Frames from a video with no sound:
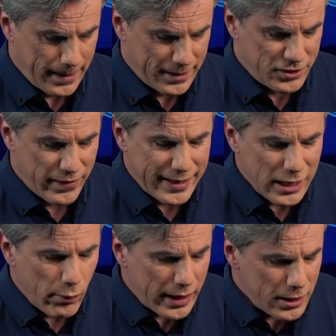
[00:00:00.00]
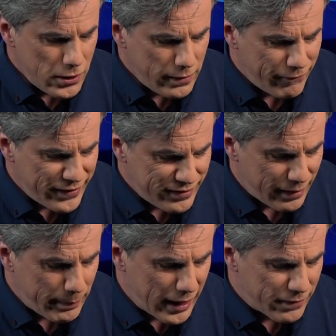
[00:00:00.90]
Is there anything we can do to
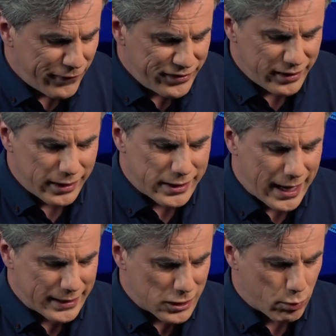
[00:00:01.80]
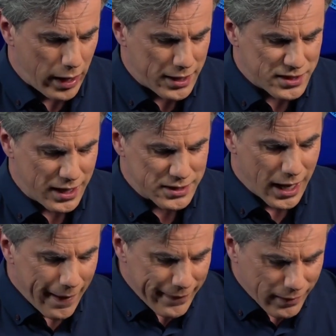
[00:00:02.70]
faci better facilitate this process?
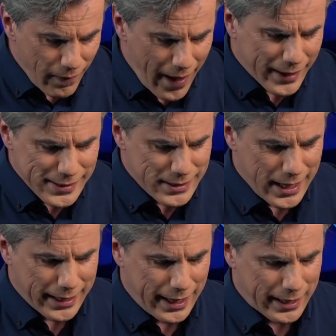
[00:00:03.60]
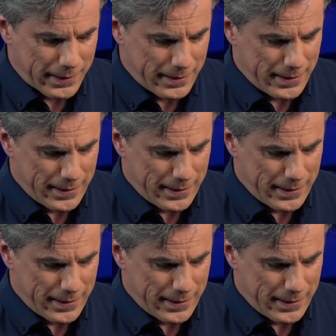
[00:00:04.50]
The clock is ticking.